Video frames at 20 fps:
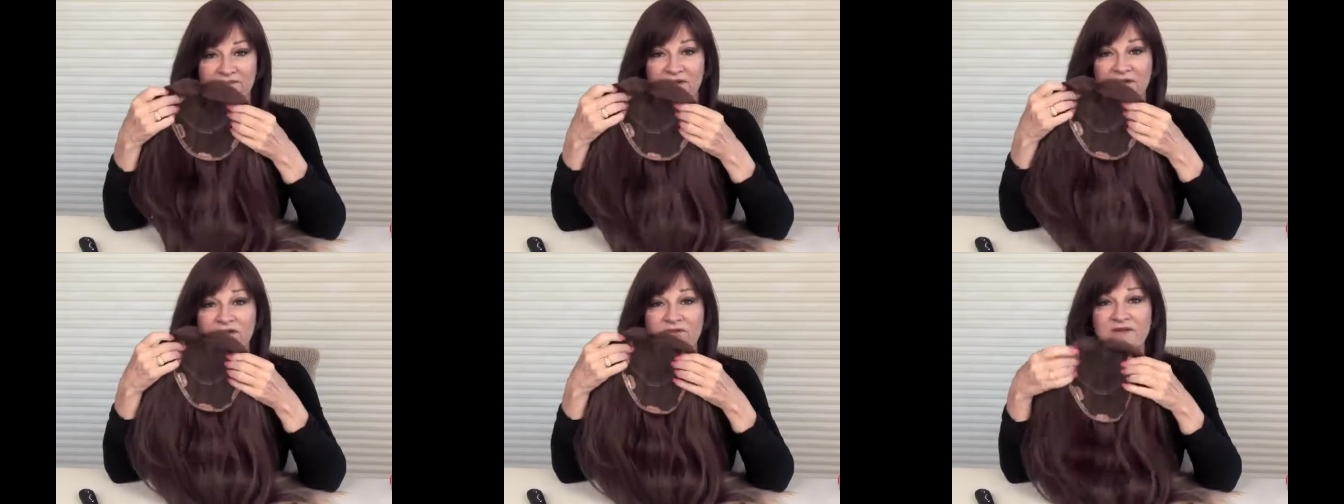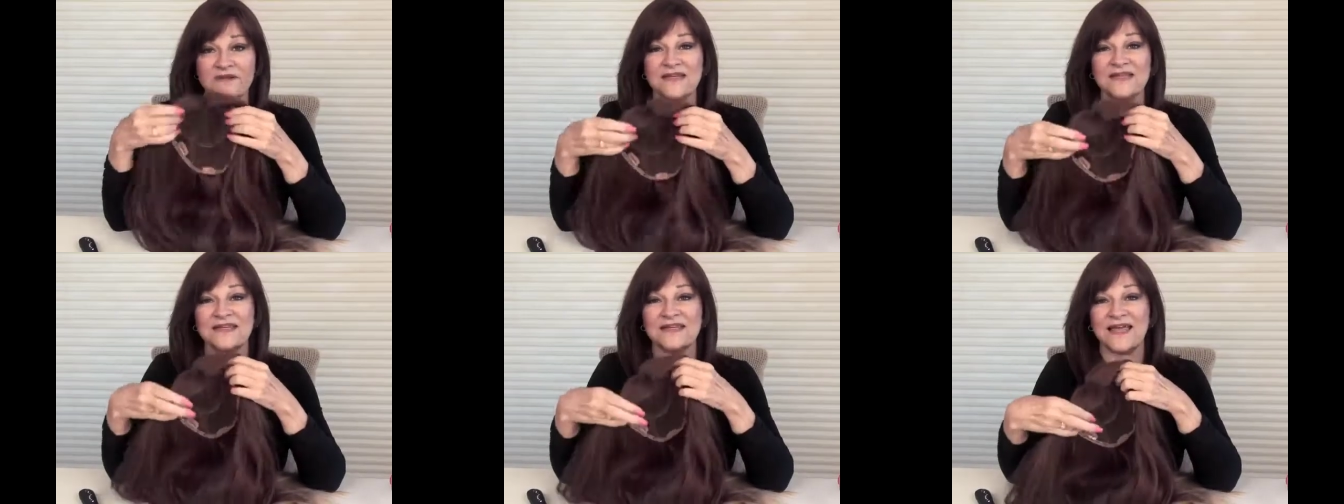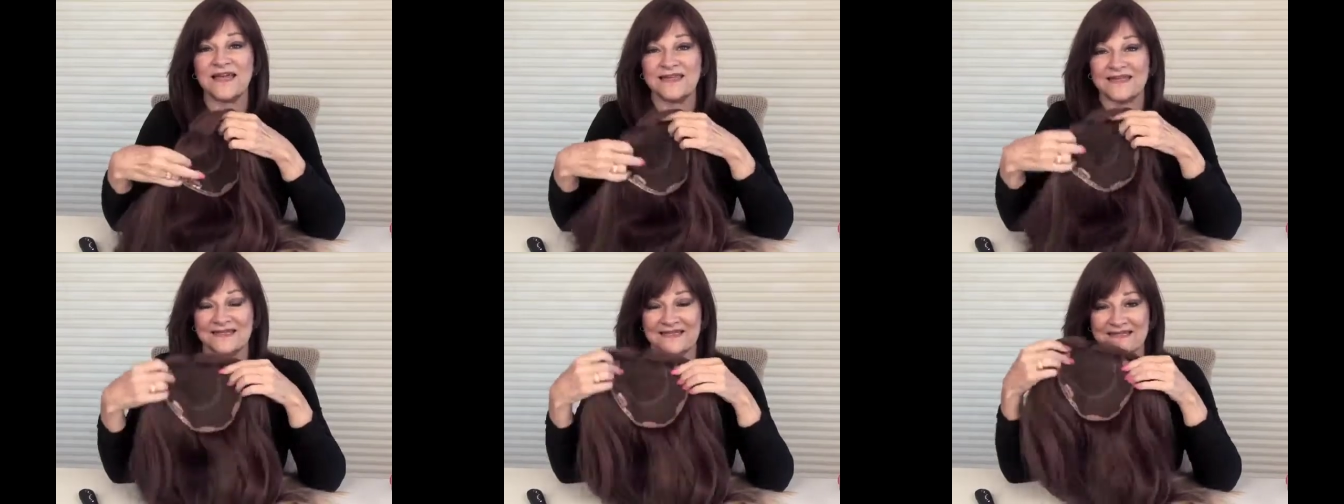very
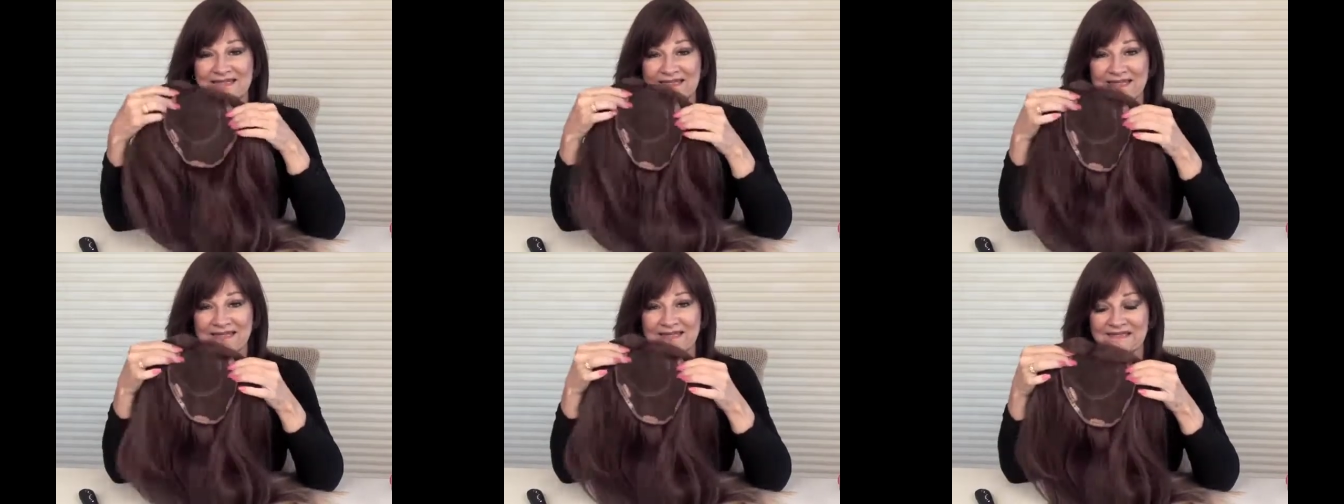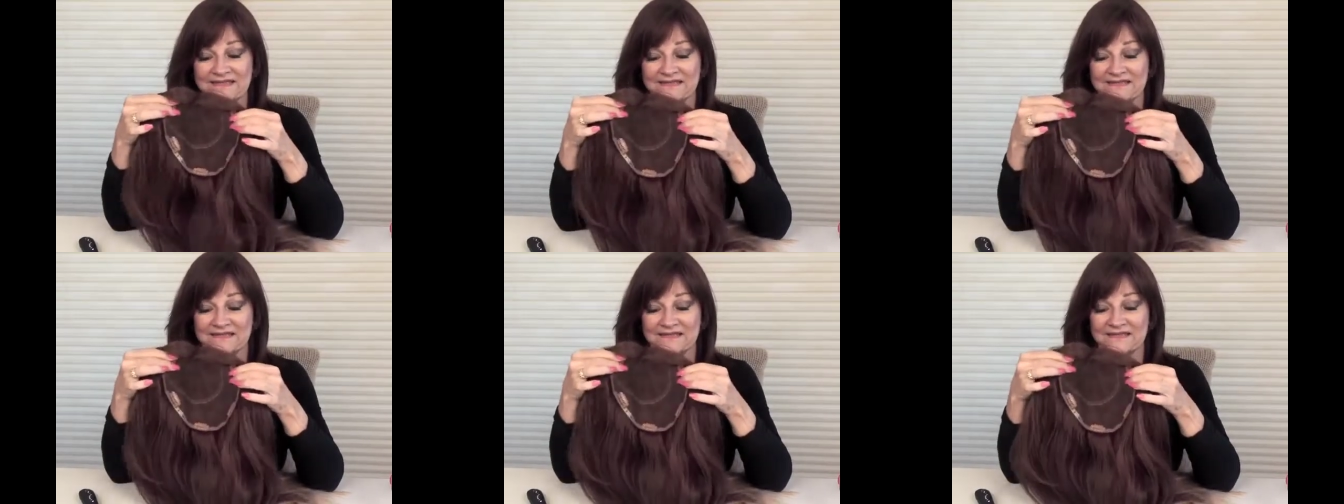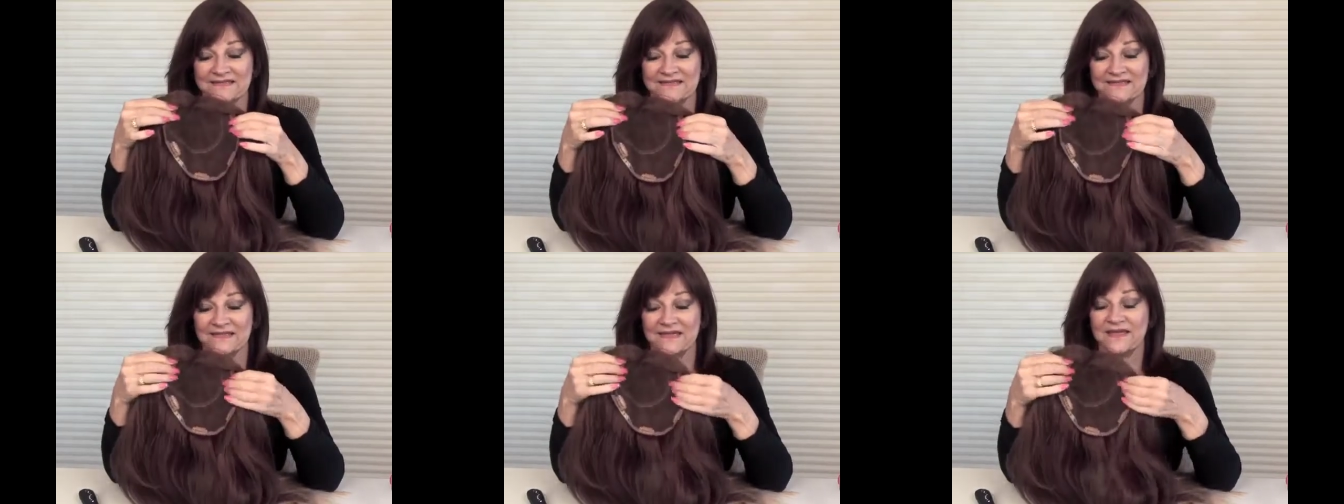light
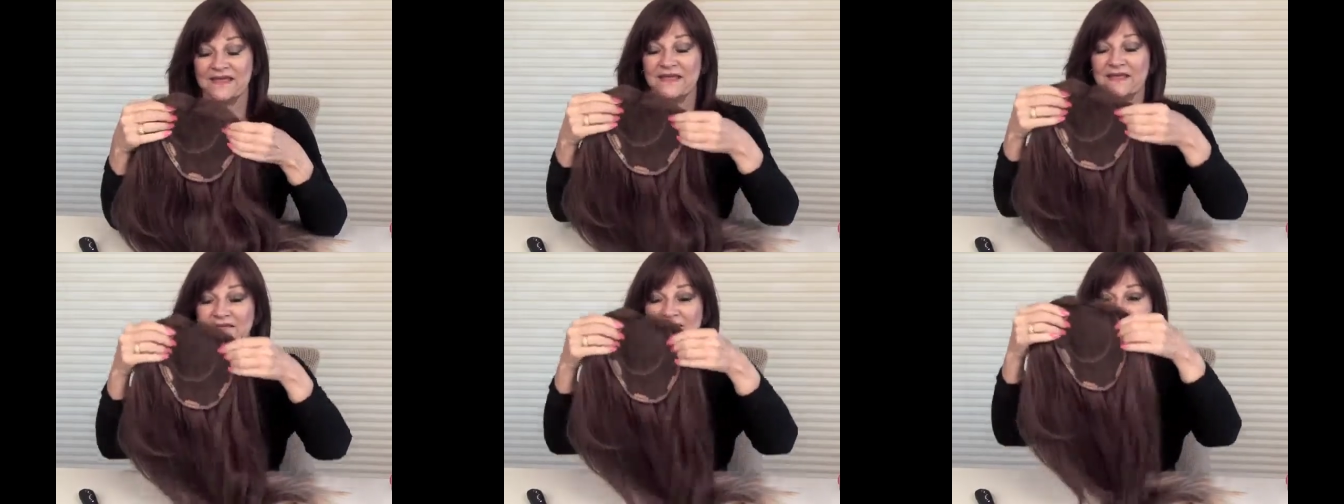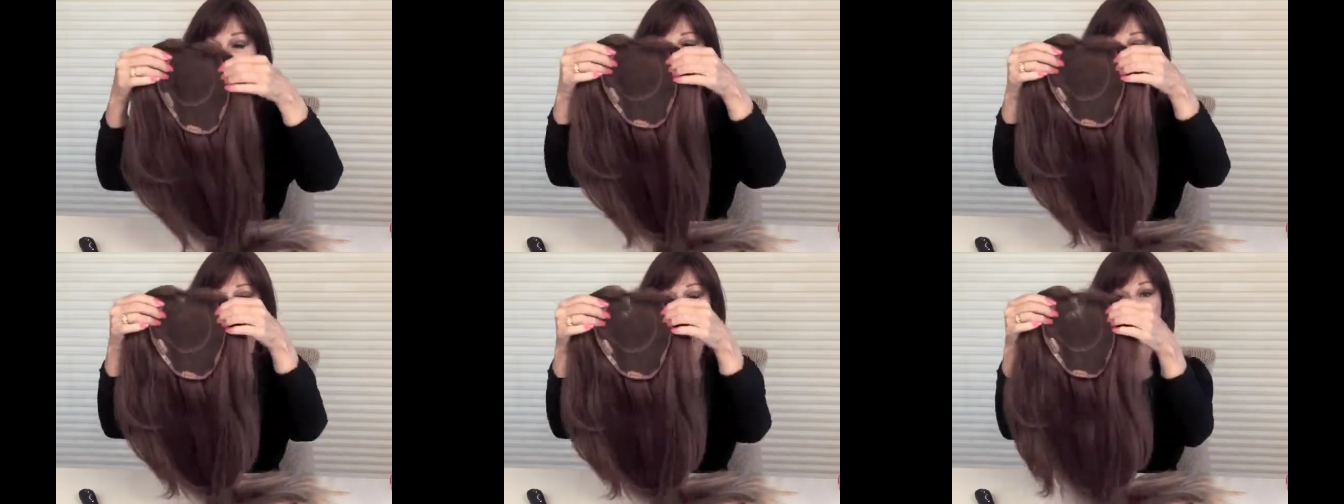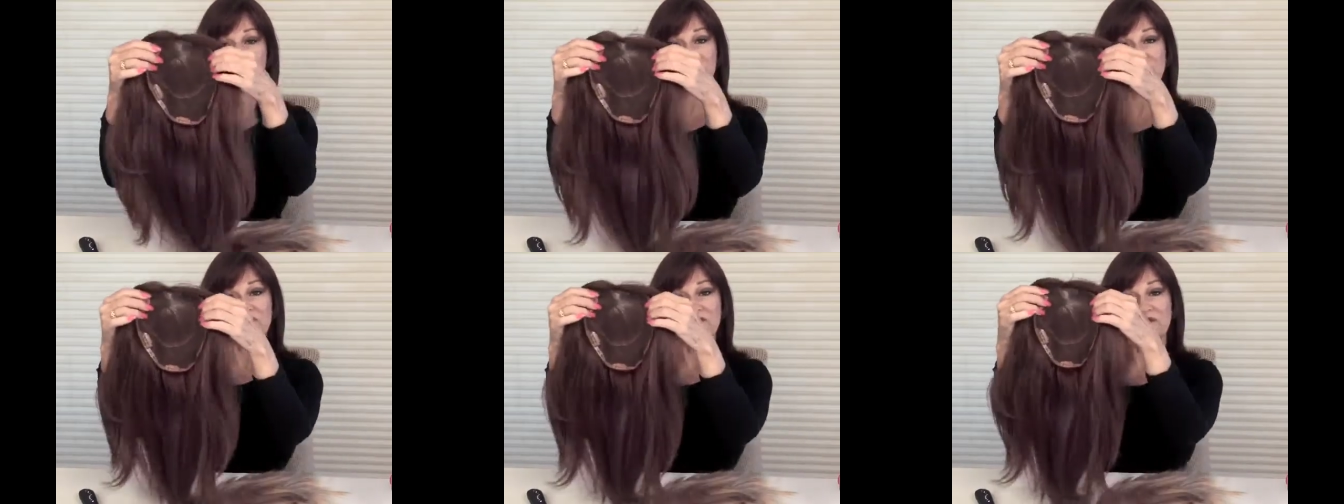lace. The
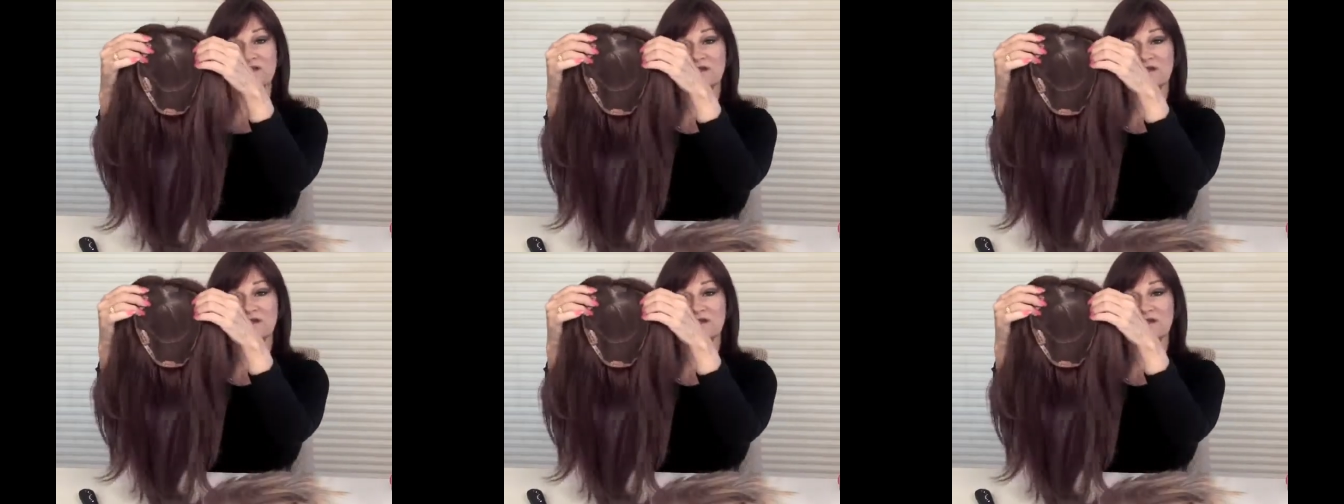hair is